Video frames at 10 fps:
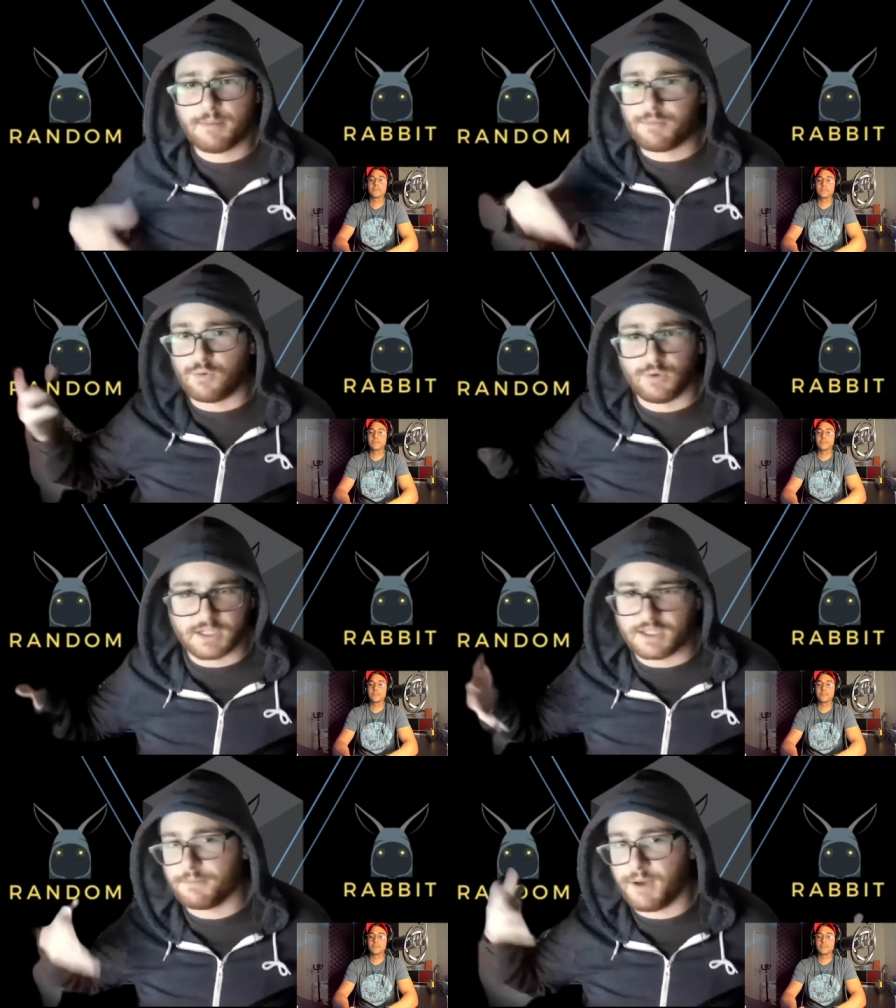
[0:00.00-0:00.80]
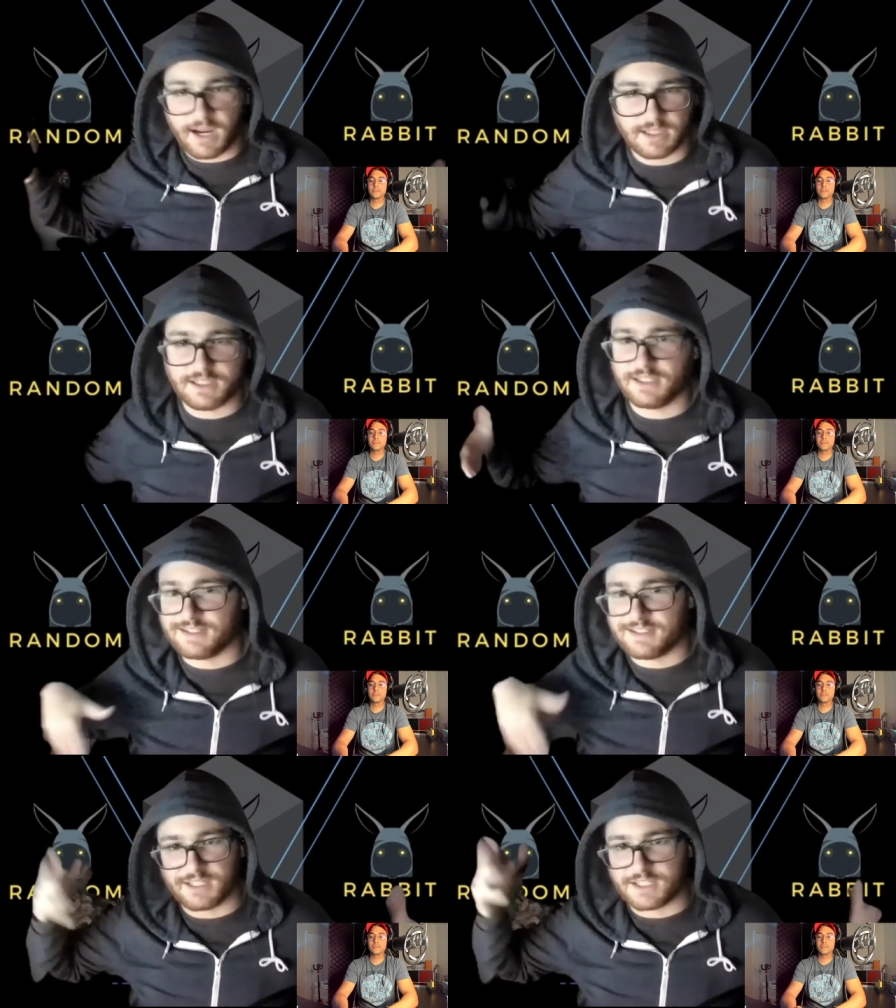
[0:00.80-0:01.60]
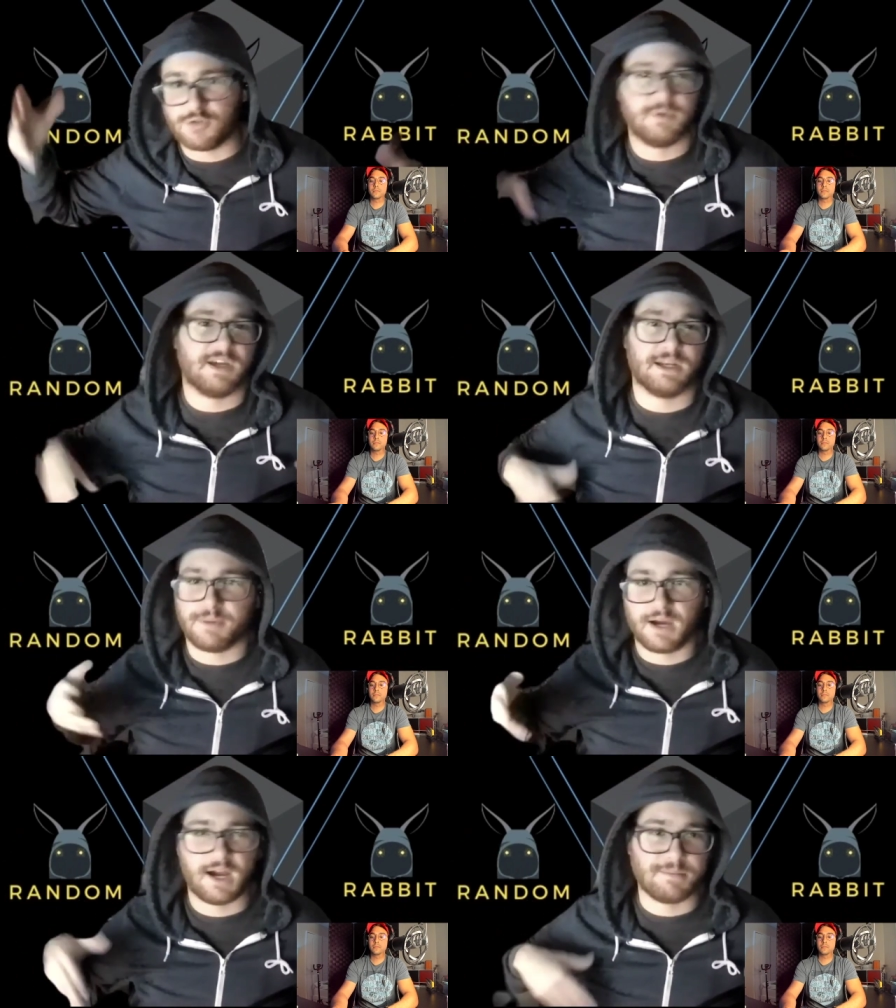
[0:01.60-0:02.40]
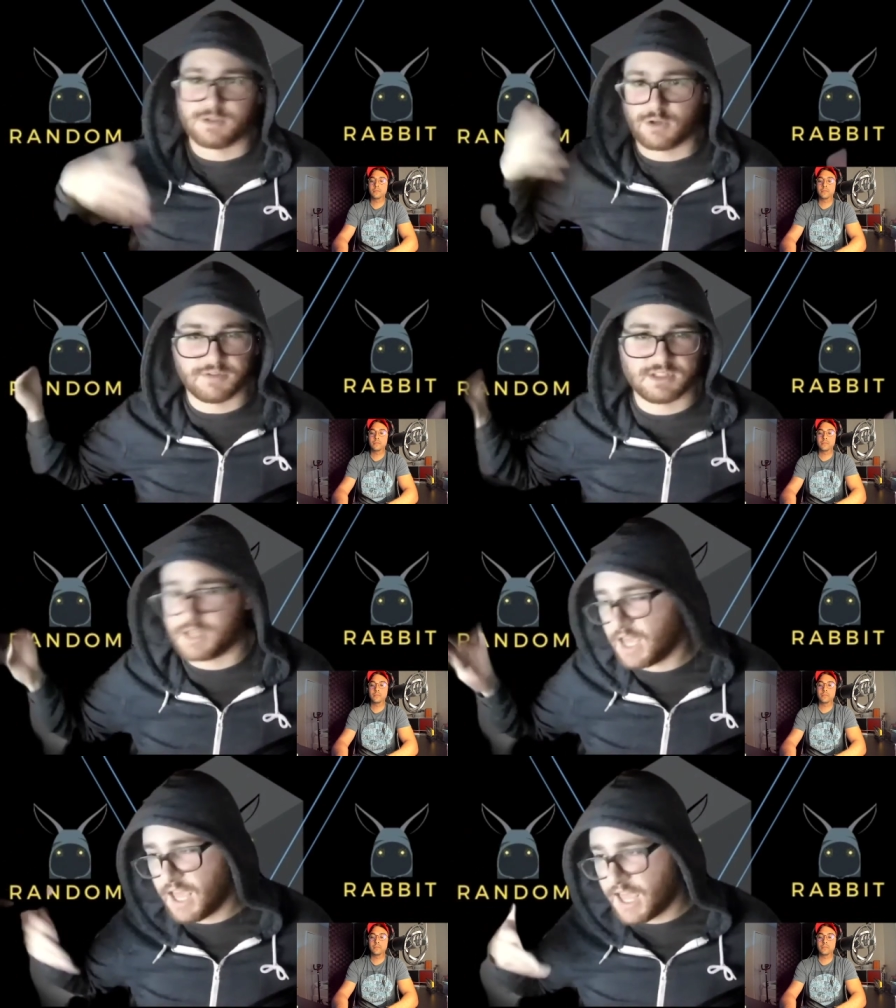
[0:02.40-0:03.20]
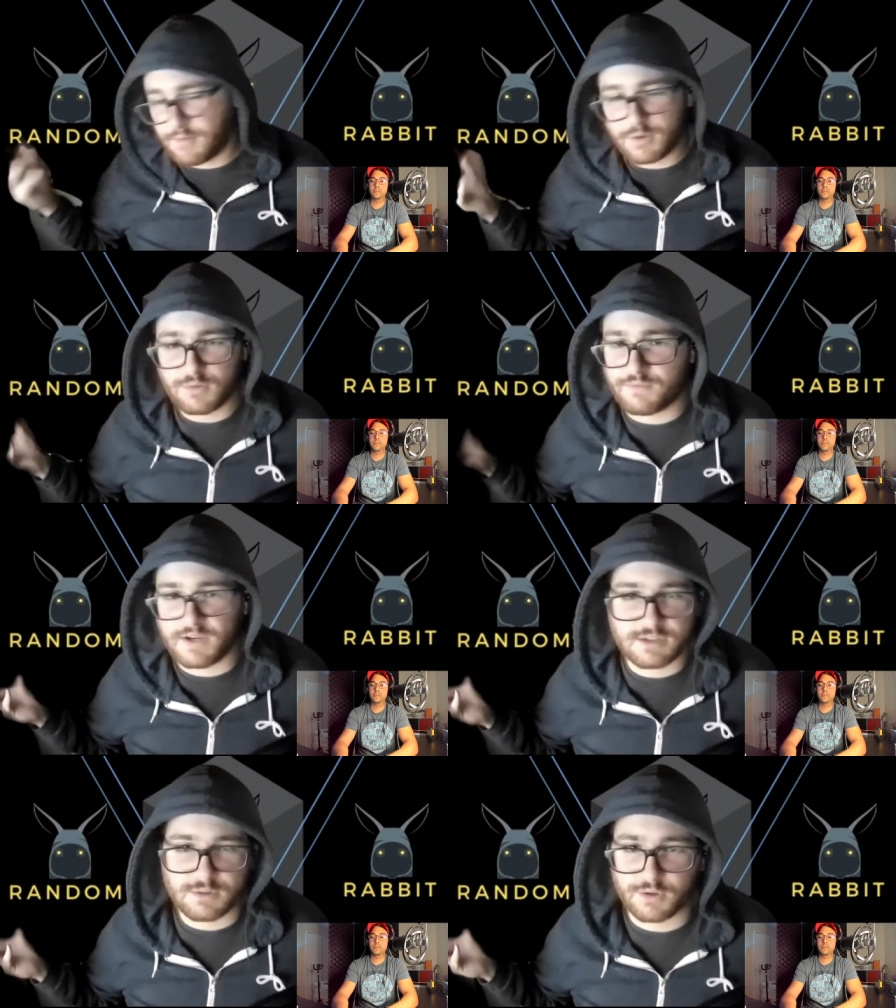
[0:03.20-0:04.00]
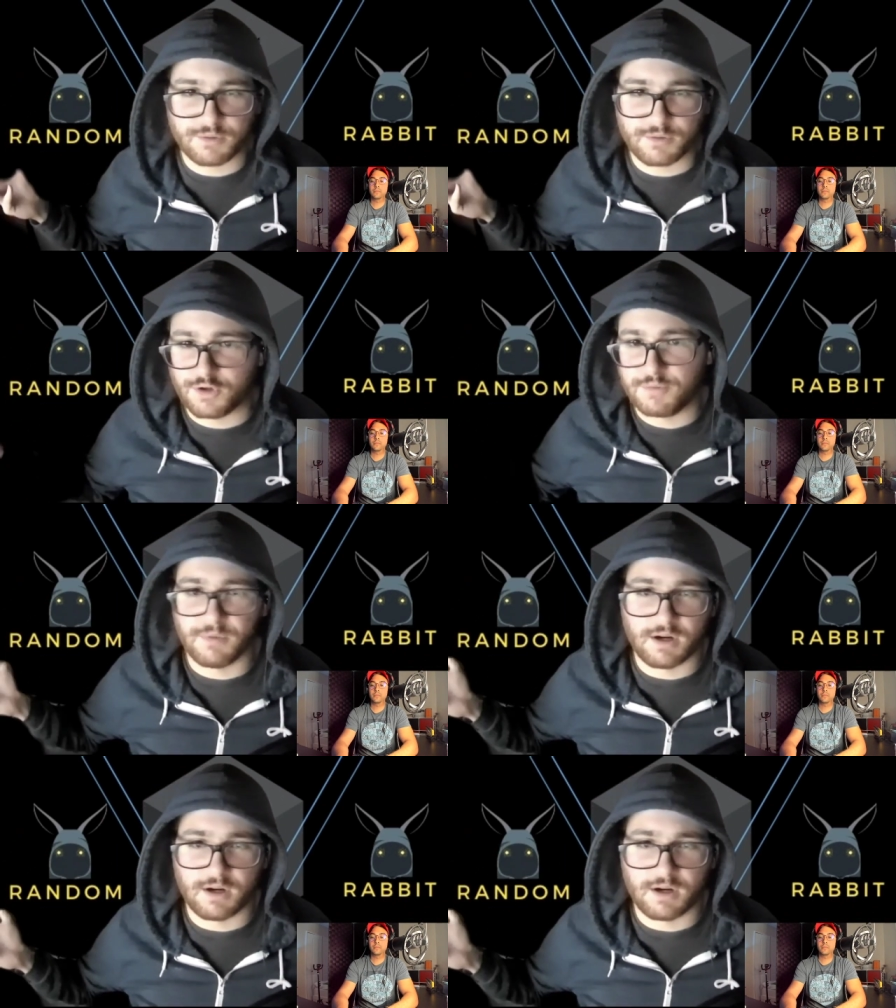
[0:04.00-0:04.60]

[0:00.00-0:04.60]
pooling in, piling in until it gets too big and it pops, and all of a sudden, everyone who invested all their good,